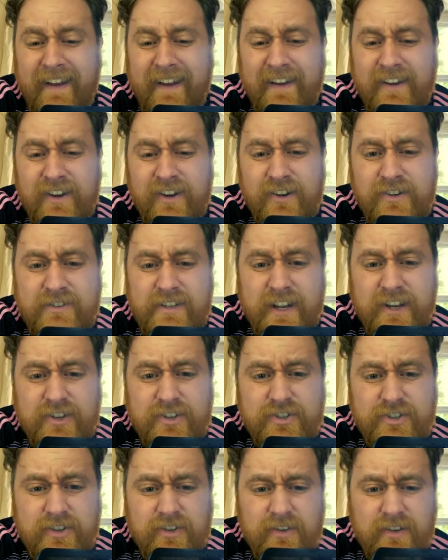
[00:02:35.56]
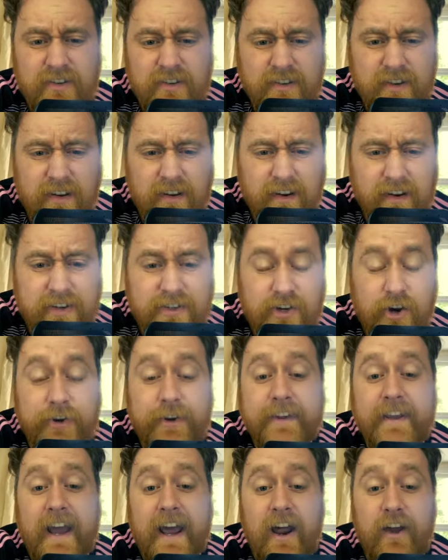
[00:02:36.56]
Who's that? It's Conor
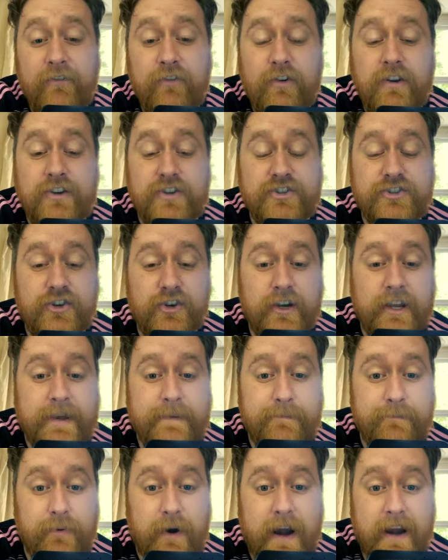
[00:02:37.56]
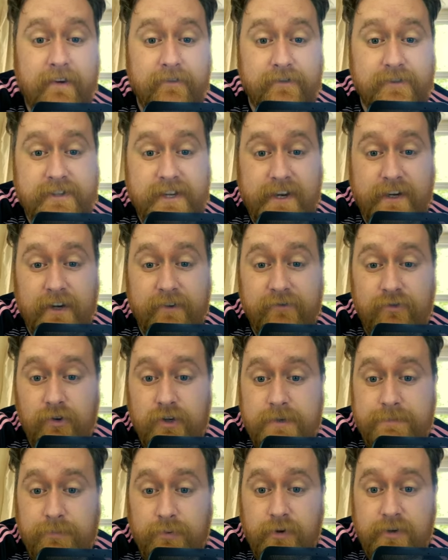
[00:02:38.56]
Gallagher. I thought it was Julian Brandt for a second. I thought it
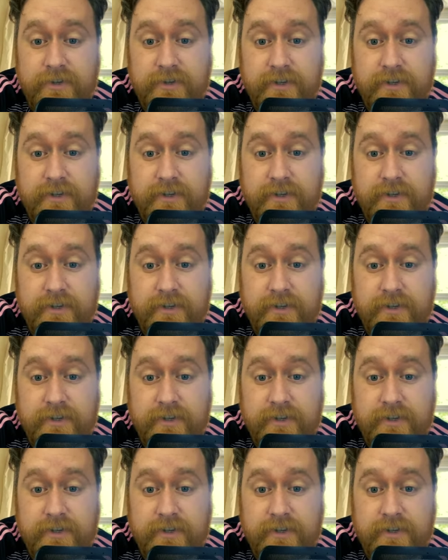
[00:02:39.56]
was Borussia